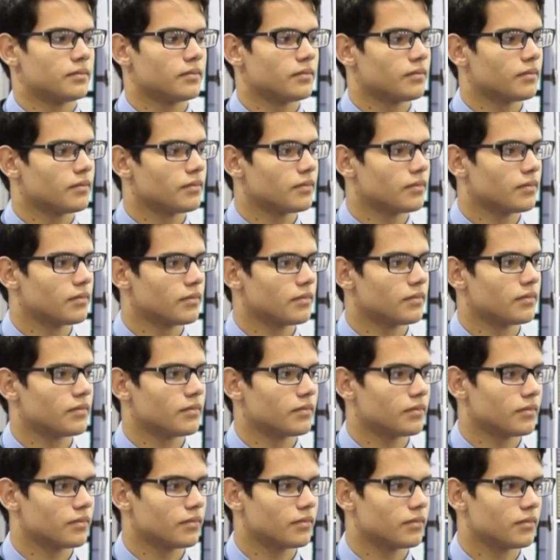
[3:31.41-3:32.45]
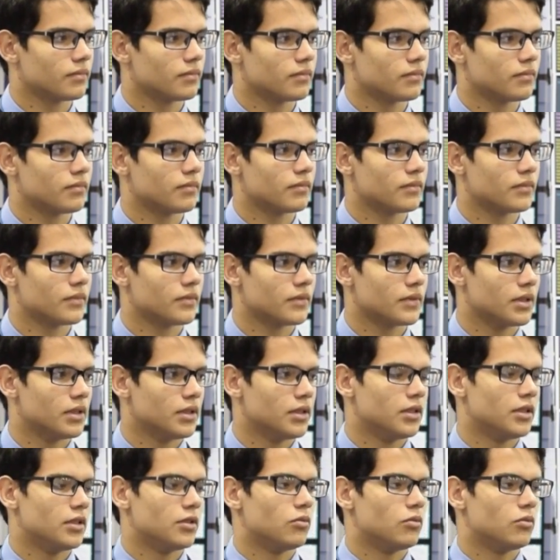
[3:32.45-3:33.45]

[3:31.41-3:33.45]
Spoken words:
The person shown says nothing.